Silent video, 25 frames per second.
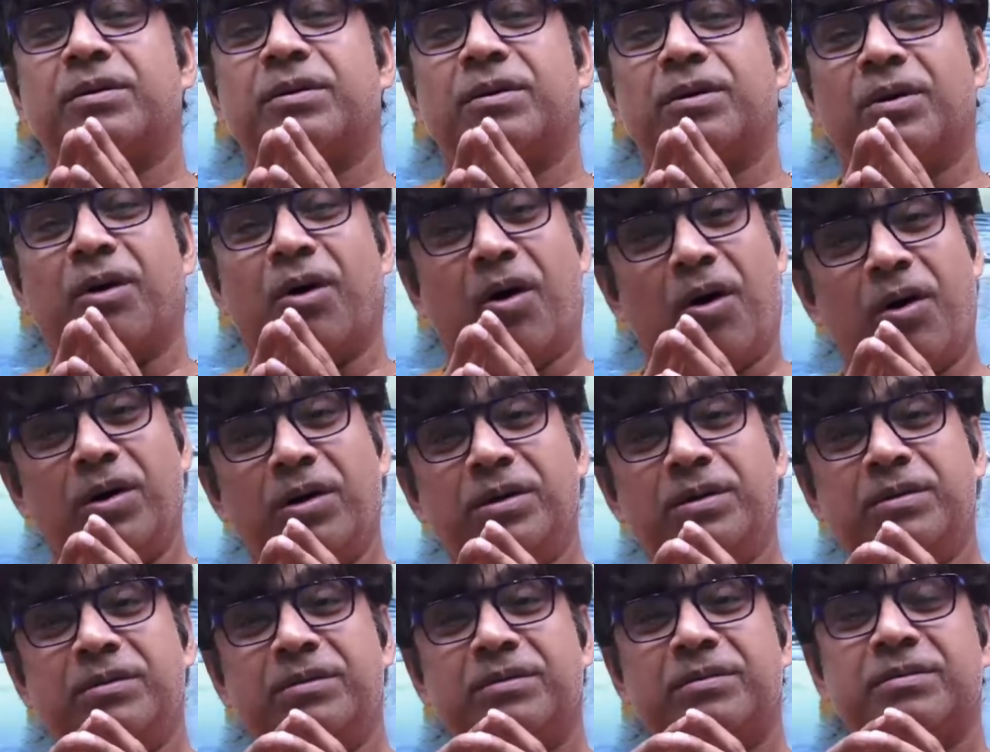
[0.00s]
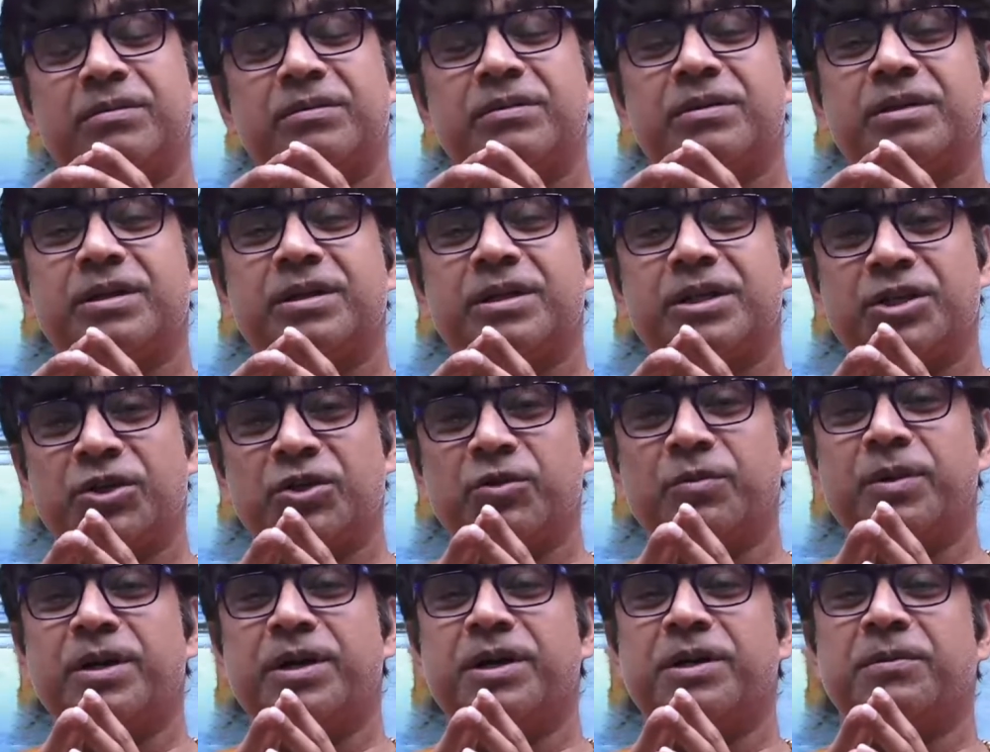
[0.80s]
on
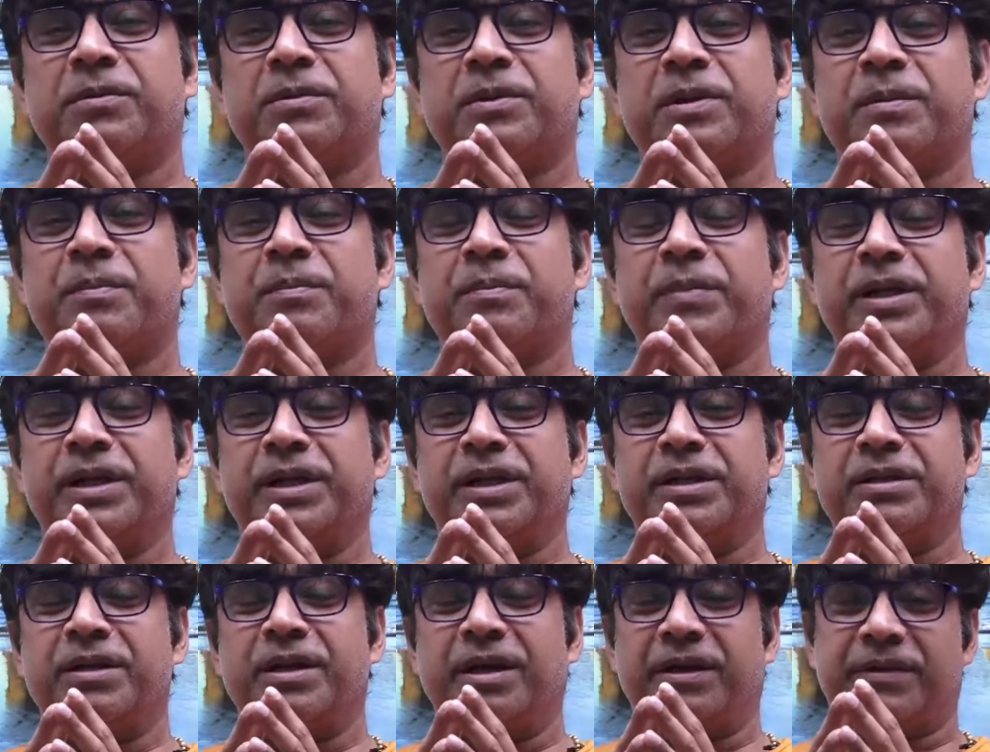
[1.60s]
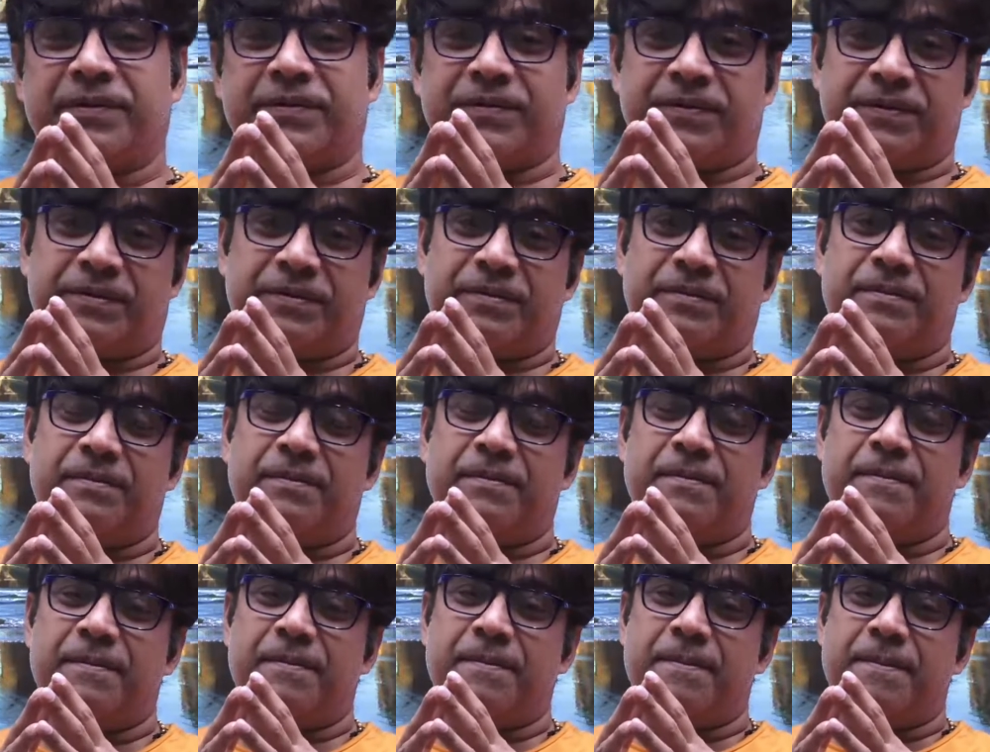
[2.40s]
human development index,
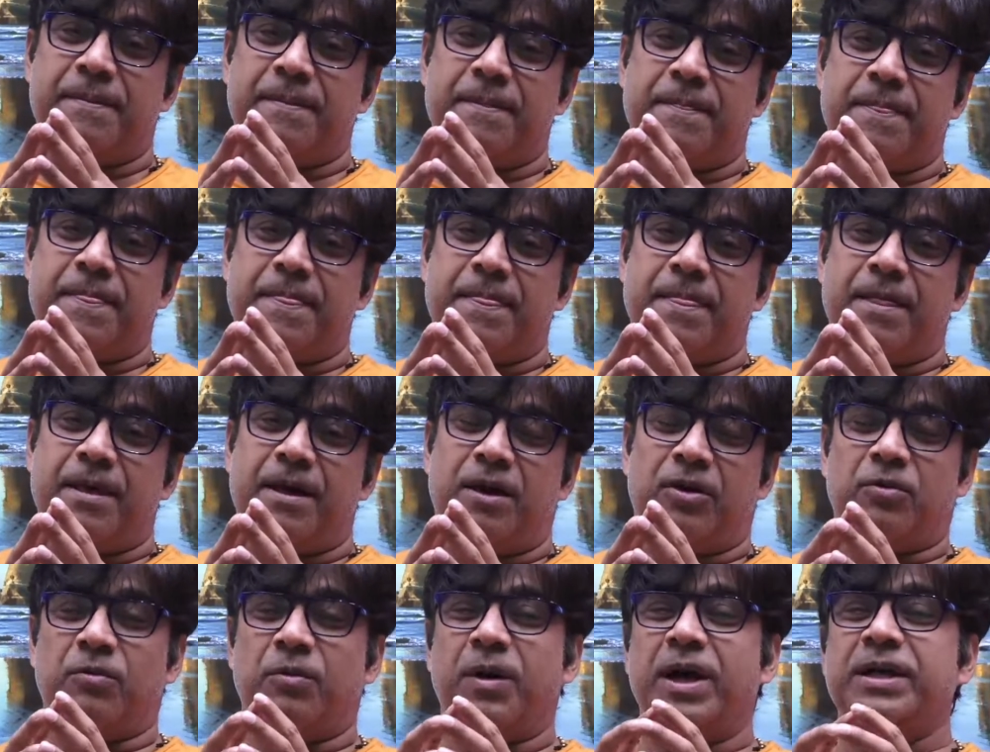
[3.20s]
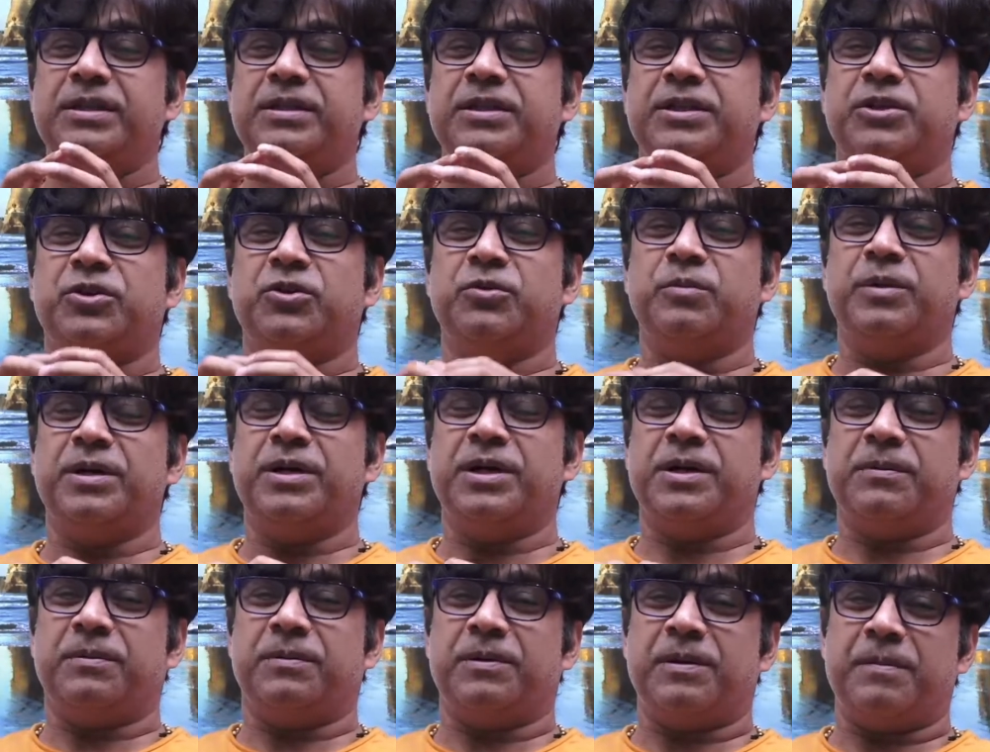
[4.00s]
or why the human
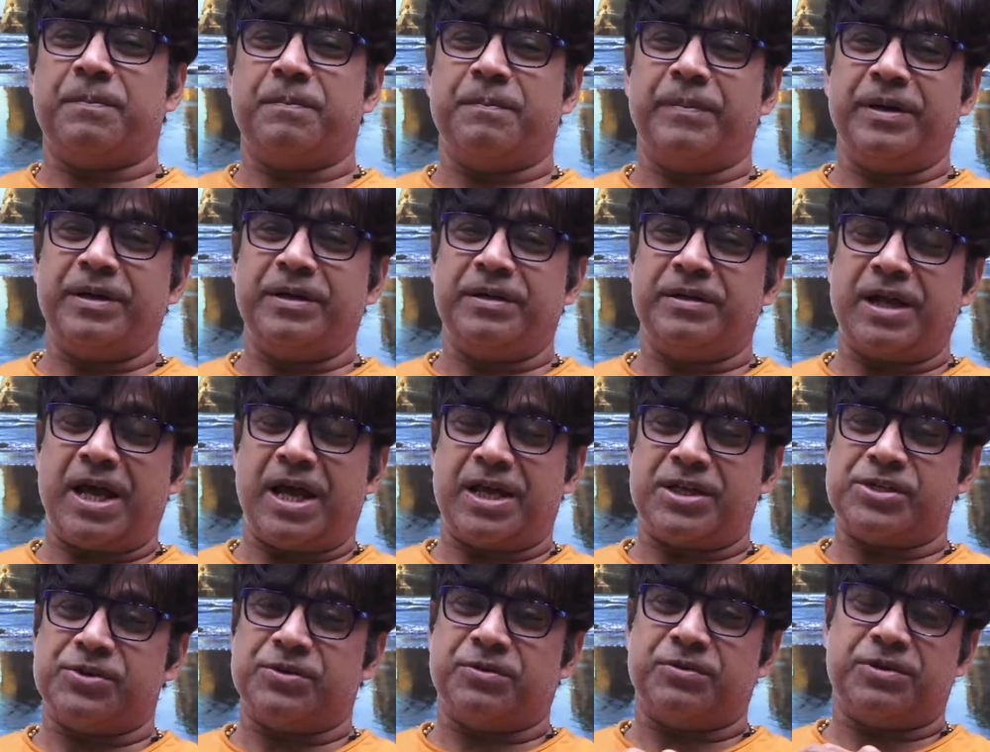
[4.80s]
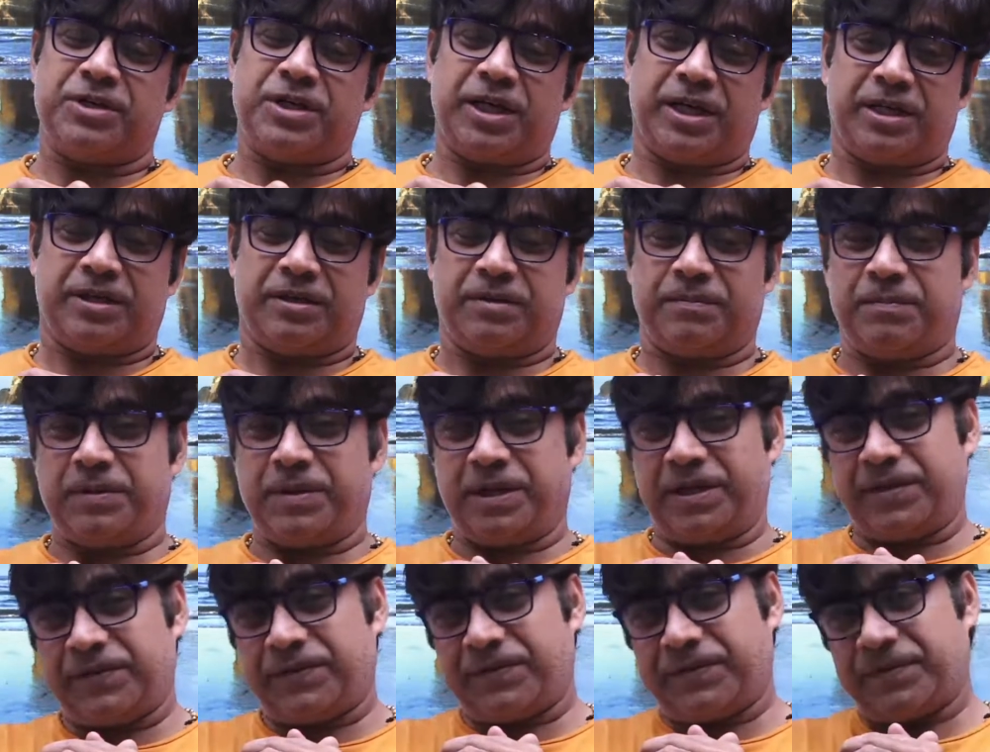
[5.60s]
development has not taken
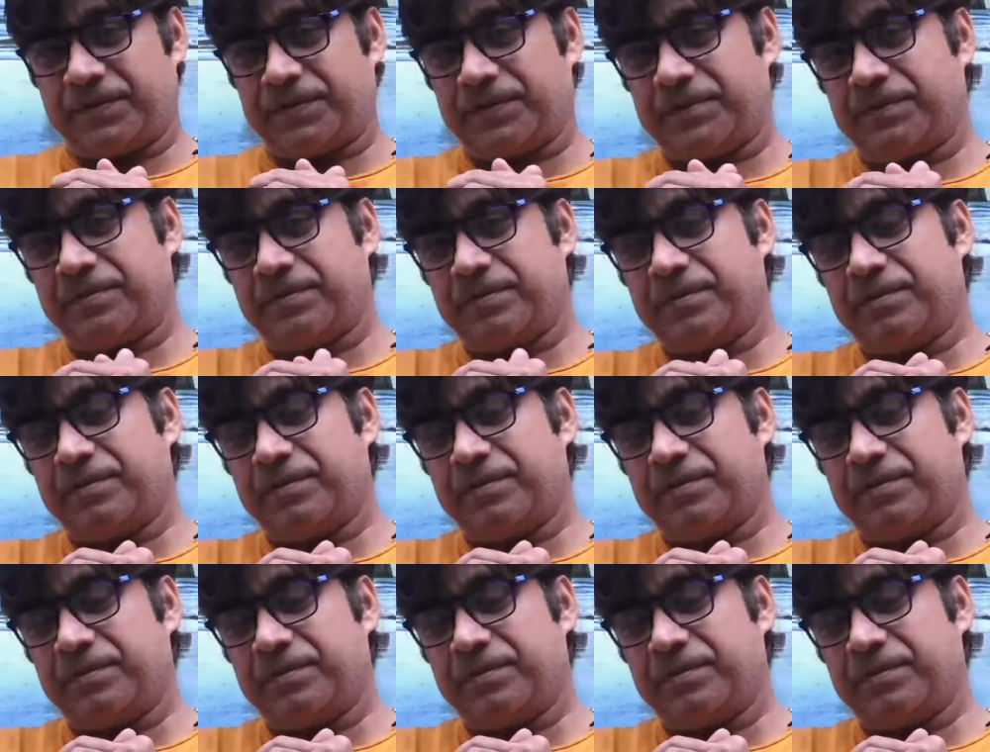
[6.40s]
place?